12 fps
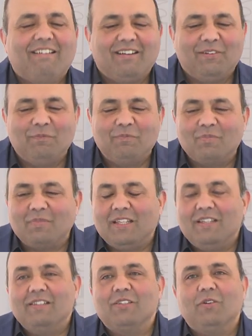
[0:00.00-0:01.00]
um,
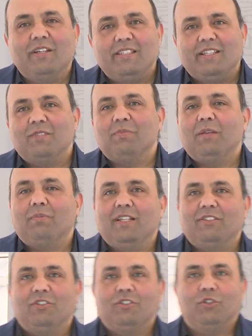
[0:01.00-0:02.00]
so it's, it's, my
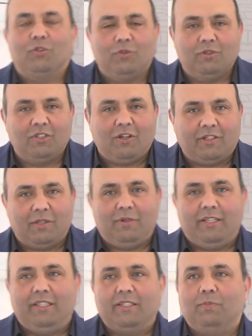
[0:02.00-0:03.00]
pleasure to talk
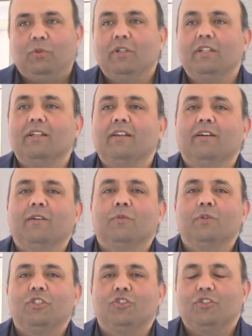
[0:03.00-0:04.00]
about this book, uh,
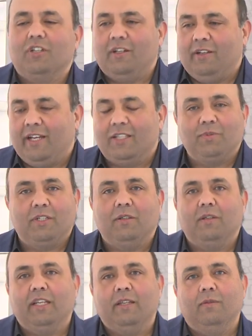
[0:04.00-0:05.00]
which uh, has been
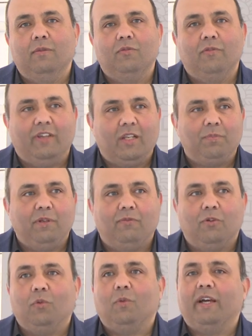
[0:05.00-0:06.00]
in, in, development
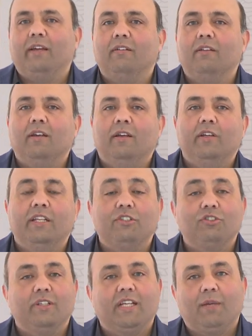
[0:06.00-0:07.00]
for a while. Uh,
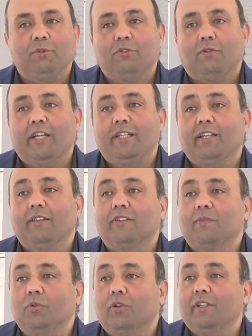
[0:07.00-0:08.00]
initially, I was writing
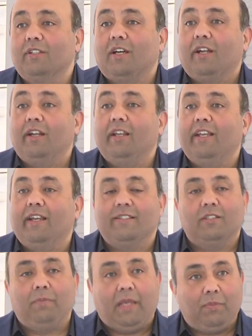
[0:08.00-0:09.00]
this book entirely
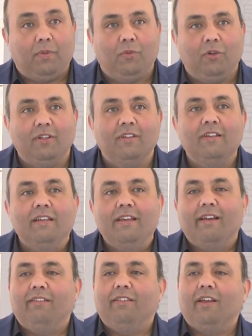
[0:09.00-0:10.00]
as a paper book,
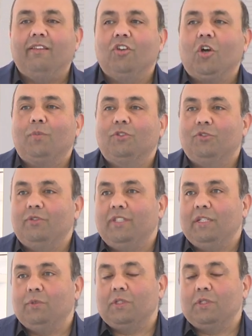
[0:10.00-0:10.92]
and then the opportunity